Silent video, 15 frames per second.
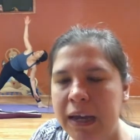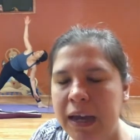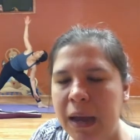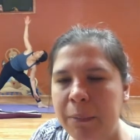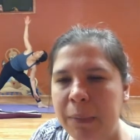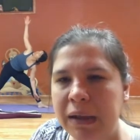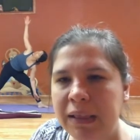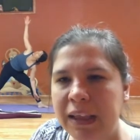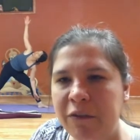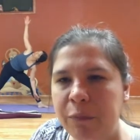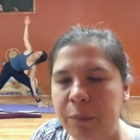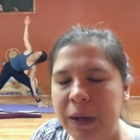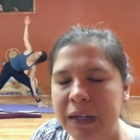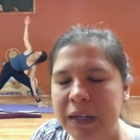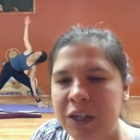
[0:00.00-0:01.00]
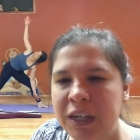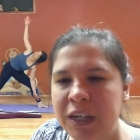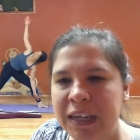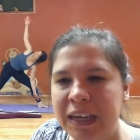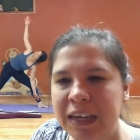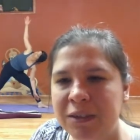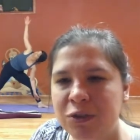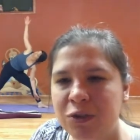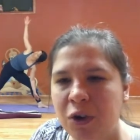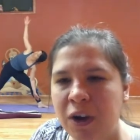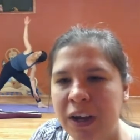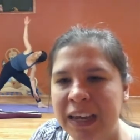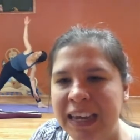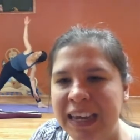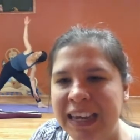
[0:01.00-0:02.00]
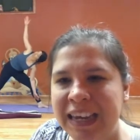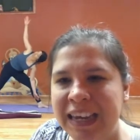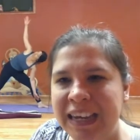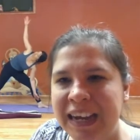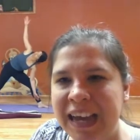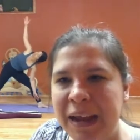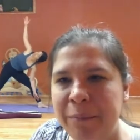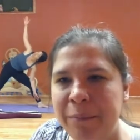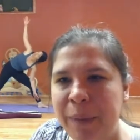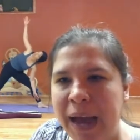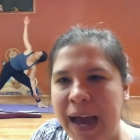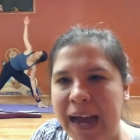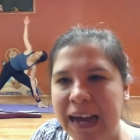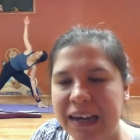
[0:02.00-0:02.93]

And my left butt cheek is drawing in and back.